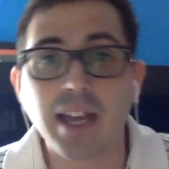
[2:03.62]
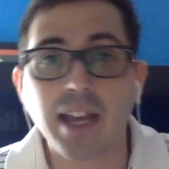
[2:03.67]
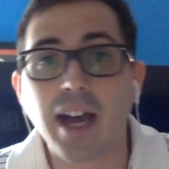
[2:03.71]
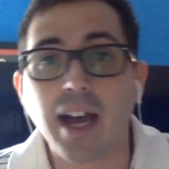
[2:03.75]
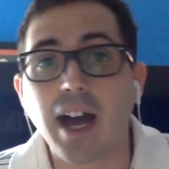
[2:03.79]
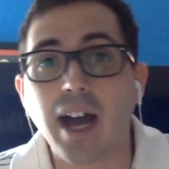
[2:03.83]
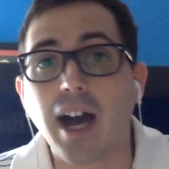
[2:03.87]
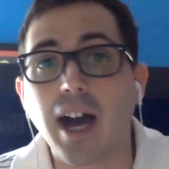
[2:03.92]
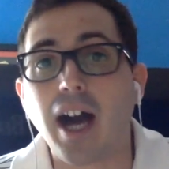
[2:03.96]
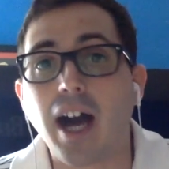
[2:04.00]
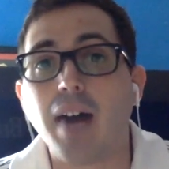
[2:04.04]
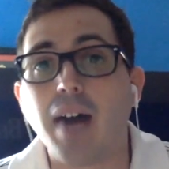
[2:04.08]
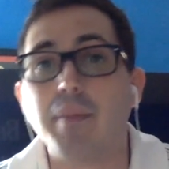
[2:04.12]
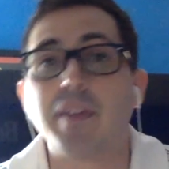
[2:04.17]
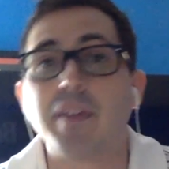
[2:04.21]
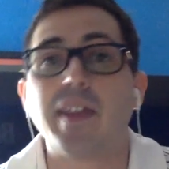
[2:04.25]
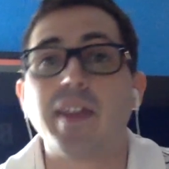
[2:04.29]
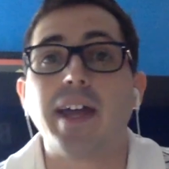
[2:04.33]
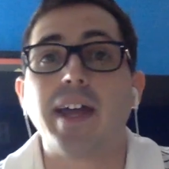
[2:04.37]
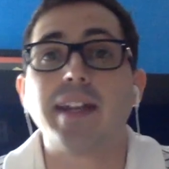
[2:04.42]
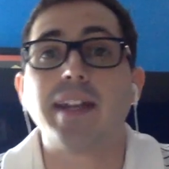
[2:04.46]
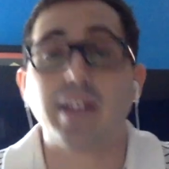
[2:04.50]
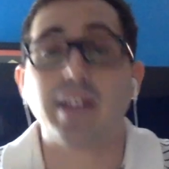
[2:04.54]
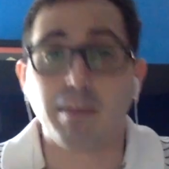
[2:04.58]
And
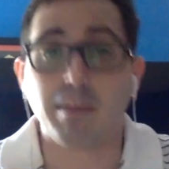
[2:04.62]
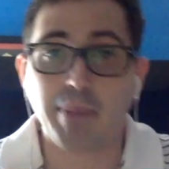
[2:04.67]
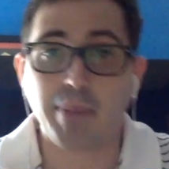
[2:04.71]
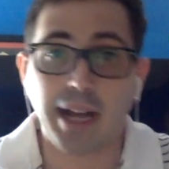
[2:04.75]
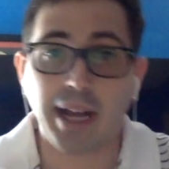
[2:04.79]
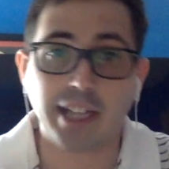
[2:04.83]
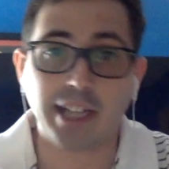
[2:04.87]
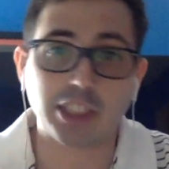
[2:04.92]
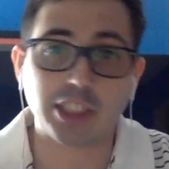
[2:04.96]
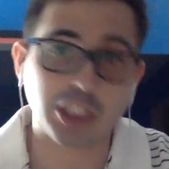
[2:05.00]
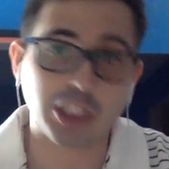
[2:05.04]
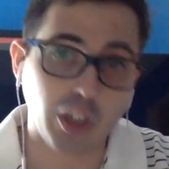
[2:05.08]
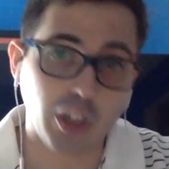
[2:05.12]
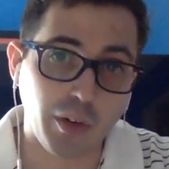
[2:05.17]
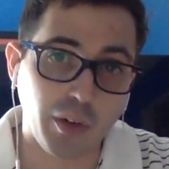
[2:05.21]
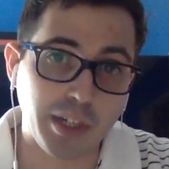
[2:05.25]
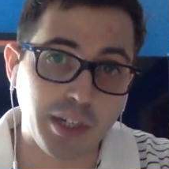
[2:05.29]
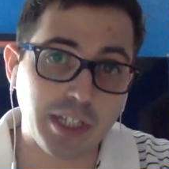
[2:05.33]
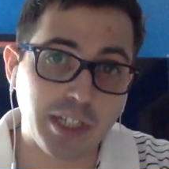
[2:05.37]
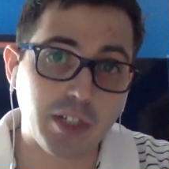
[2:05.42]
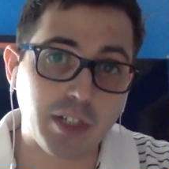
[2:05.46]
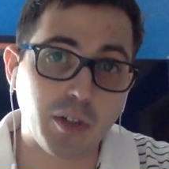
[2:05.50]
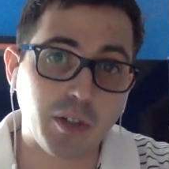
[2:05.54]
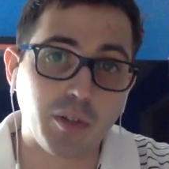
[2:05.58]
then upon
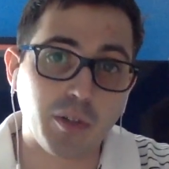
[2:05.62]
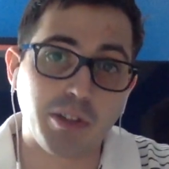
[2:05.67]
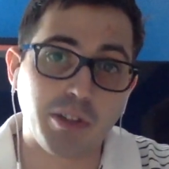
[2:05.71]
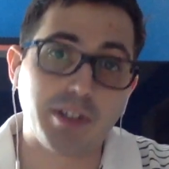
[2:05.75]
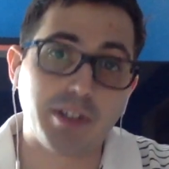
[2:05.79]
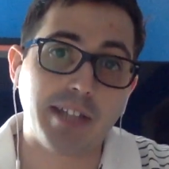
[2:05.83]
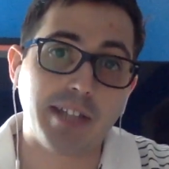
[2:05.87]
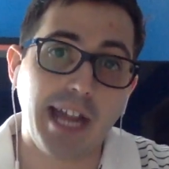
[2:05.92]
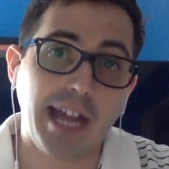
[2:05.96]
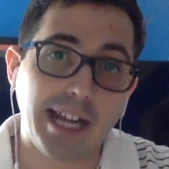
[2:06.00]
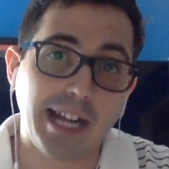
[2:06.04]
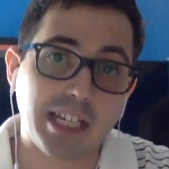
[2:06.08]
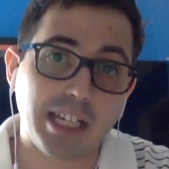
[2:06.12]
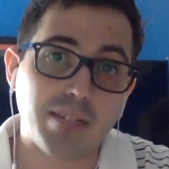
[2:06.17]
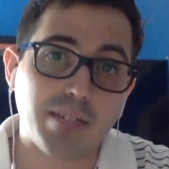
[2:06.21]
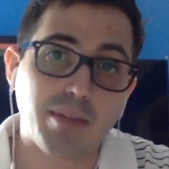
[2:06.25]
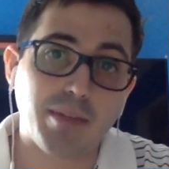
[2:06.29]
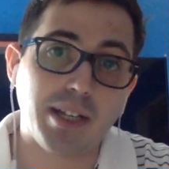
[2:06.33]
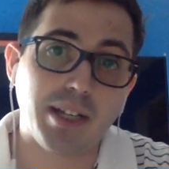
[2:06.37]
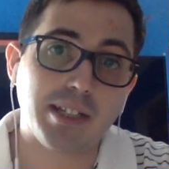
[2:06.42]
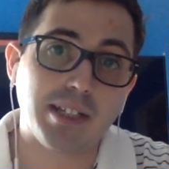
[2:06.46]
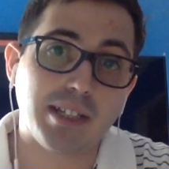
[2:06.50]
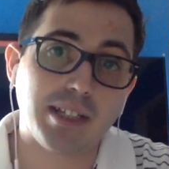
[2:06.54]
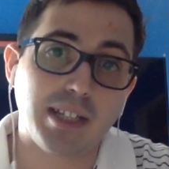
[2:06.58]
showing you the
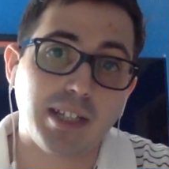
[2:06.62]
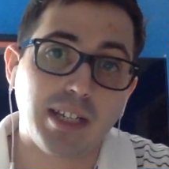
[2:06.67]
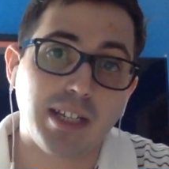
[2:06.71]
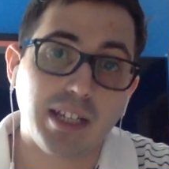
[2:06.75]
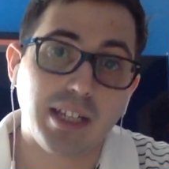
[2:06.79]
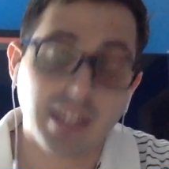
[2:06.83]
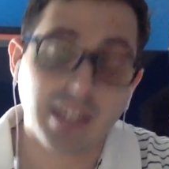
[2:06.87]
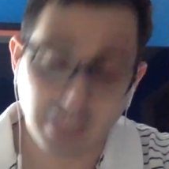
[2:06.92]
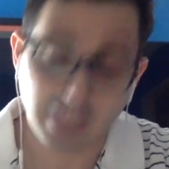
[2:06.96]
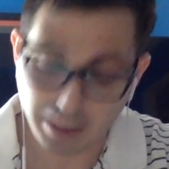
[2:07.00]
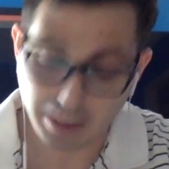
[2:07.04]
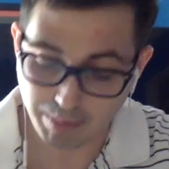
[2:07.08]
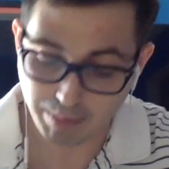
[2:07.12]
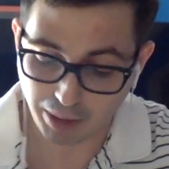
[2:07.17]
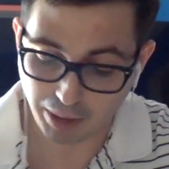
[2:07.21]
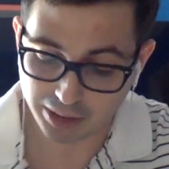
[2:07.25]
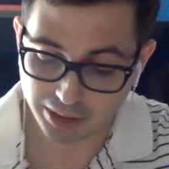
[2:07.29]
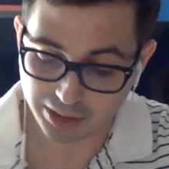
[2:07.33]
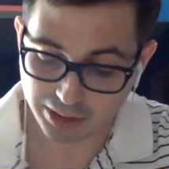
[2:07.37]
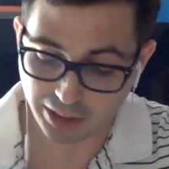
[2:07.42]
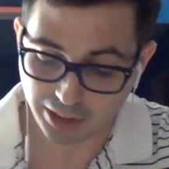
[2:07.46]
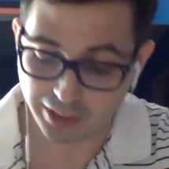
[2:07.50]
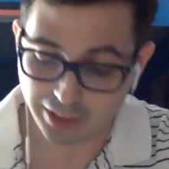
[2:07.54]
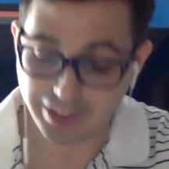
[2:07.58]
document, he
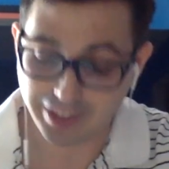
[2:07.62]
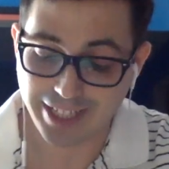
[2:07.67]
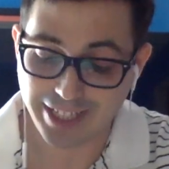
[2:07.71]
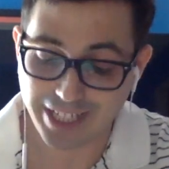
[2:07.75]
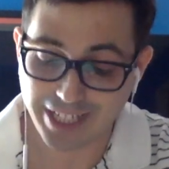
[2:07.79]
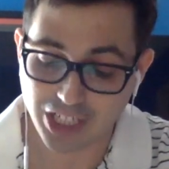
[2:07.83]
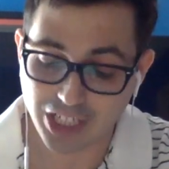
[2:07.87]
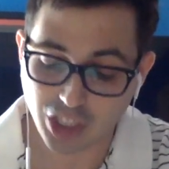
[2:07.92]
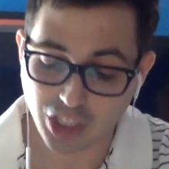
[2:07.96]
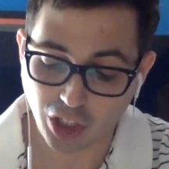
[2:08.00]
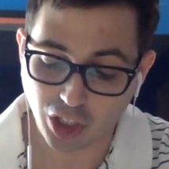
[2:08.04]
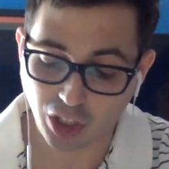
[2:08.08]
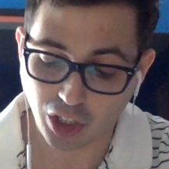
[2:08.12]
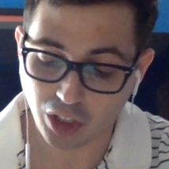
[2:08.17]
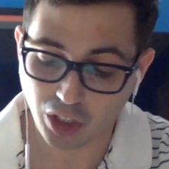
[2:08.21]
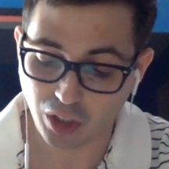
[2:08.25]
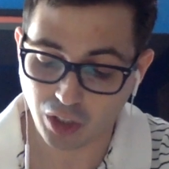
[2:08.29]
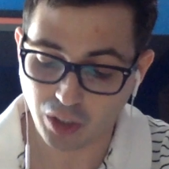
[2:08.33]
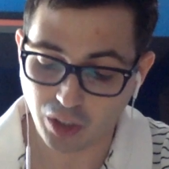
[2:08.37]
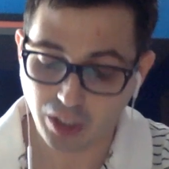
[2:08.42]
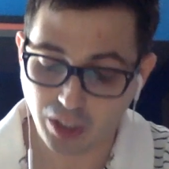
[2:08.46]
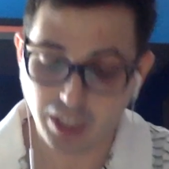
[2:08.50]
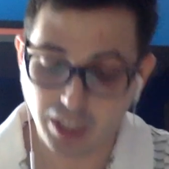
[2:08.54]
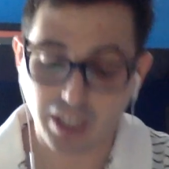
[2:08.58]
must
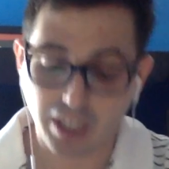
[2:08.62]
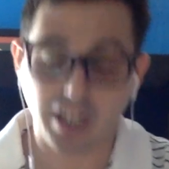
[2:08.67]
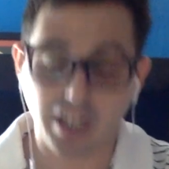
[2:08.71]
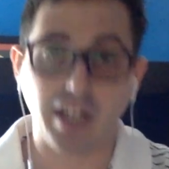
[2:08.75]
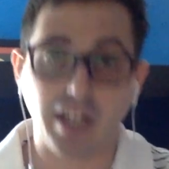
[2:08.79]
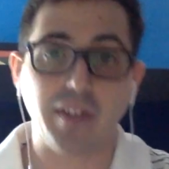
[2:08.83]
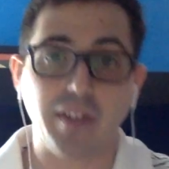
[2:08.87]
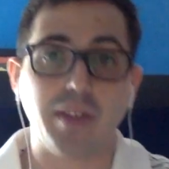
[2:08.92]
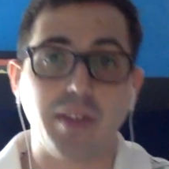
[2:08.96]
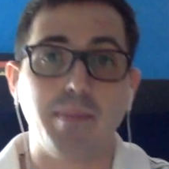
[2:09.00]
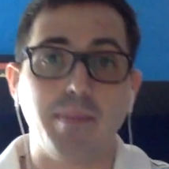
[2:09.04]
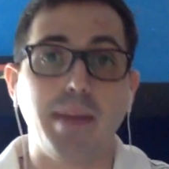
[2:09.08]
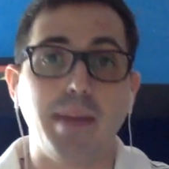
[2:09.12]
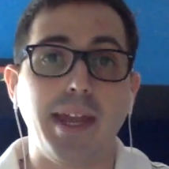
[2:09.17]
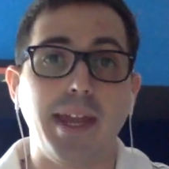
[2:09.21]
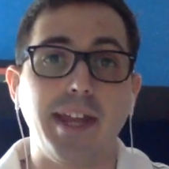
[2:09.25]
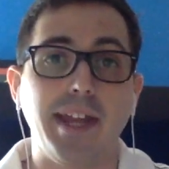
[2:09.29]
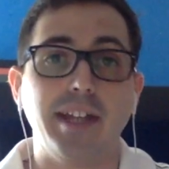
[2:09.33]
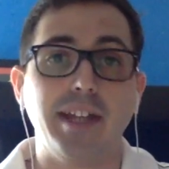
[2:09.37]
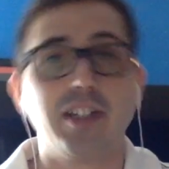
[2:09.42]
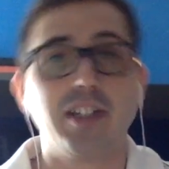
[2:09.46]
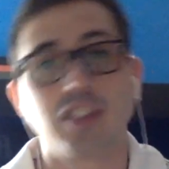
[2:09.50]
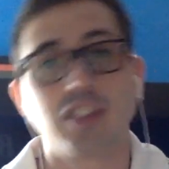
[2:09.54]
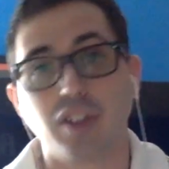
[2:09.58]
initial the
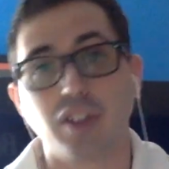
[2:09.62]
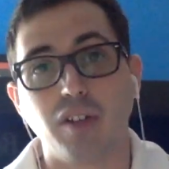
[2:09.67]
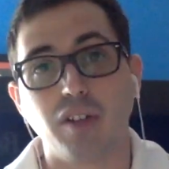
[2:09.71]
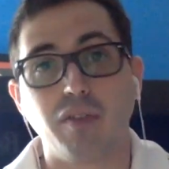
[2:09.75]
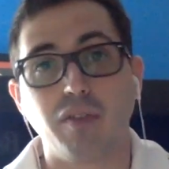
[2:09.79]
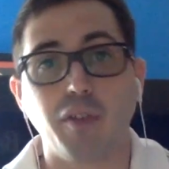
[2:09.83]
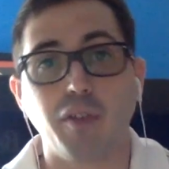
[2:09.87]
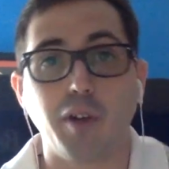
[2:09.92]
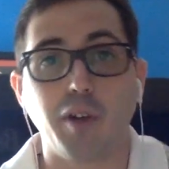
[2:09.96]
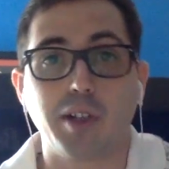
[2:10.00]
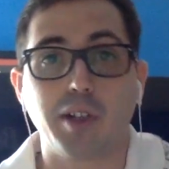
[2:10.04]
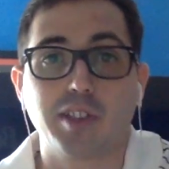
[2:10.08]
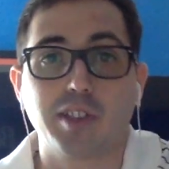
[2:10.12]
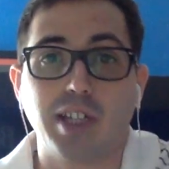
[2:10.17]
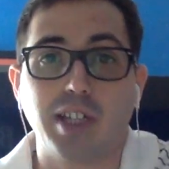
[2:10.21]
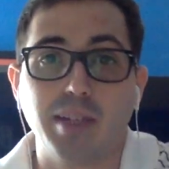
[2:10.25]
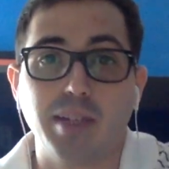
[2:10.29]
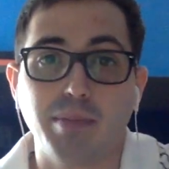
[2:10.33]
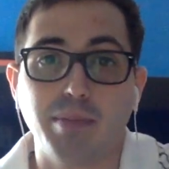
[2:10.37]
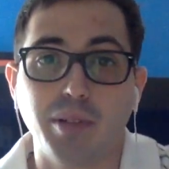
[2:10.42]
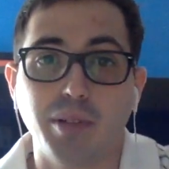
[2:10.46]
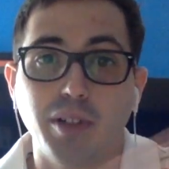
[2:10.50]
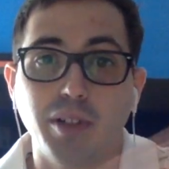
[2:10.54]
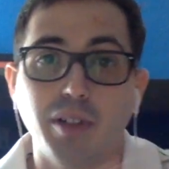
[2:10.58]
page. So for
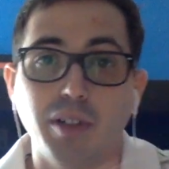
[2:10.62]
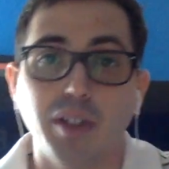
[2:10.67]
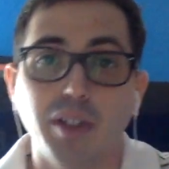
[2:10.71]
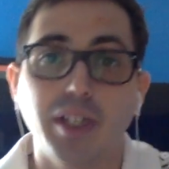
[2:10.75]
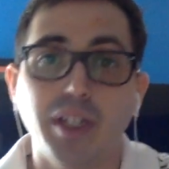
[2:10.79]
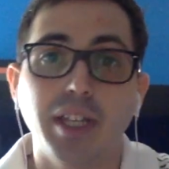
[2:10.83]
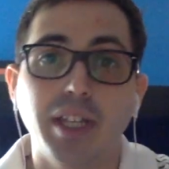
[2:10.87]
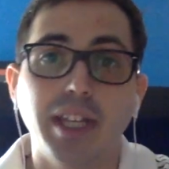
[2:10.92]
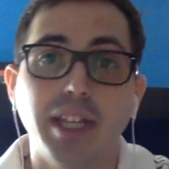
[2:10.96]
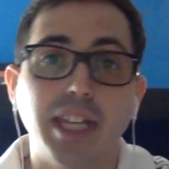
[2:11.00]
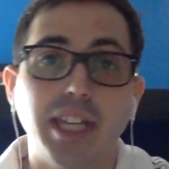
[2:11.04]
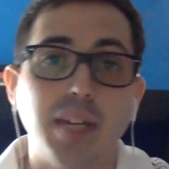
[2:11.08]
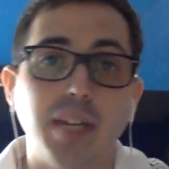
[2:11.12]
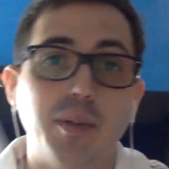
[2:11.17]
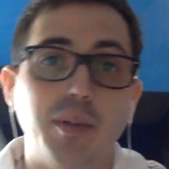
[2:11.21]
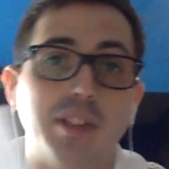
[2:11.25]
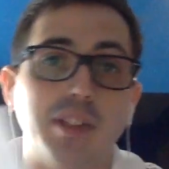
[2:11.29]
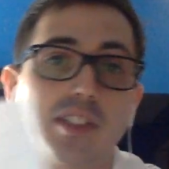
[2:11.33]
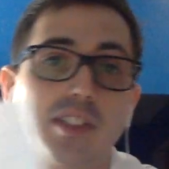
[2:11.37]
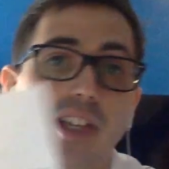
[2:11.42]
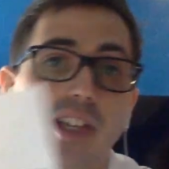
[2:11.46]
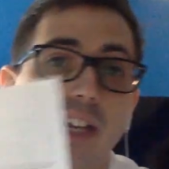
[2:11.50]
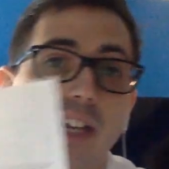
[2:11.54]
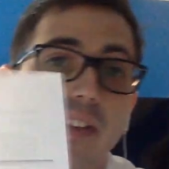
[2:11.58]
example, he would
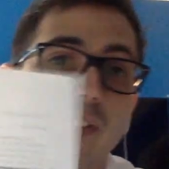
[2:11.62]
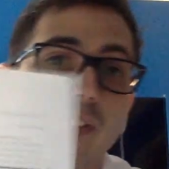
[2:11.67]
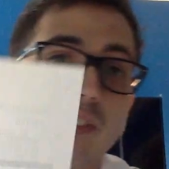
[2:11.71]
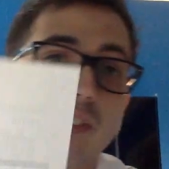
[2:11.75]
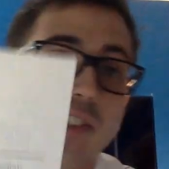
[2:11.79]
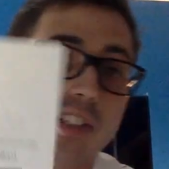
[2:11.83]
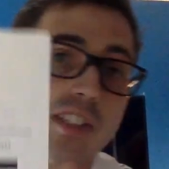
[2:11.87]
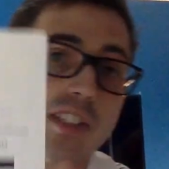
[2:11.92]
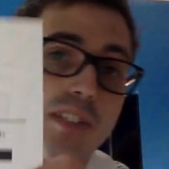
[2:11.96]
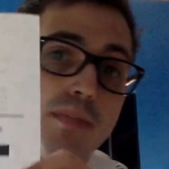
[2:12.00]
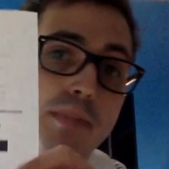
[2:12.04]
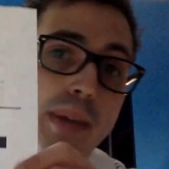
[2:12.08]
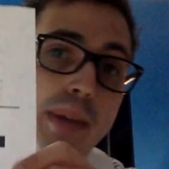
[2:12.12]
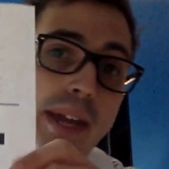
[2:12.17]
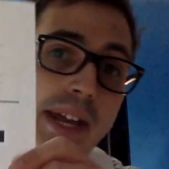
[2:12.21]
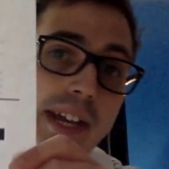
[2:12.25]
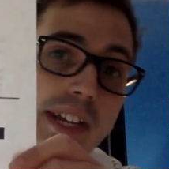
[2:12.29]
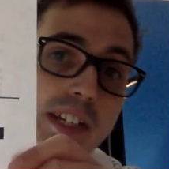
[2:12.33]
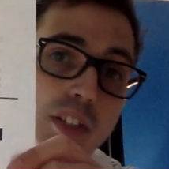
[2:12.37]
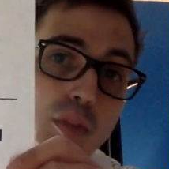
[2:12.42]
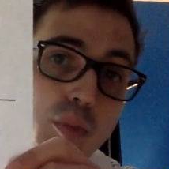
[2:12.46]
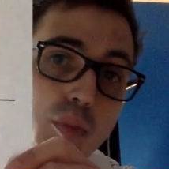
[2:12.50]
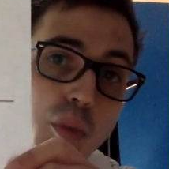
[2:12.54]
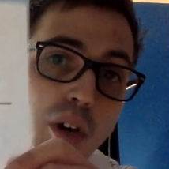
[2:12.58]
say this is
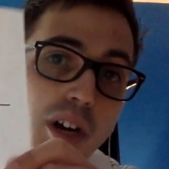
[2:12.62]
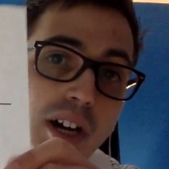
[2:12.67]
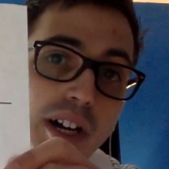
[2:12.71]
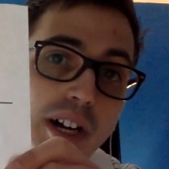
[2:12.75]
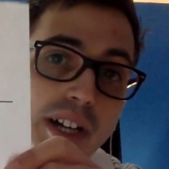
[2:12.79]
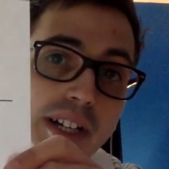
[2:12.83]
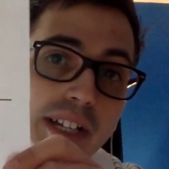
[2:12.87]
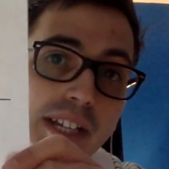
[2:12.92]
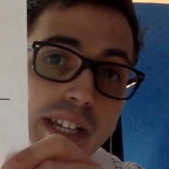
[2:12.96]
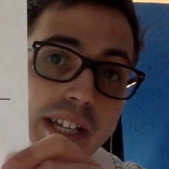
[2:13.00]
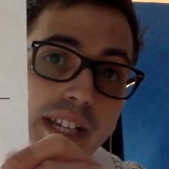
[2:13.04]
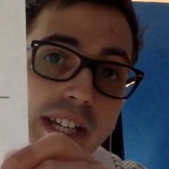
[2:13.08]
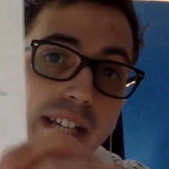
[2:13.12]
page 1.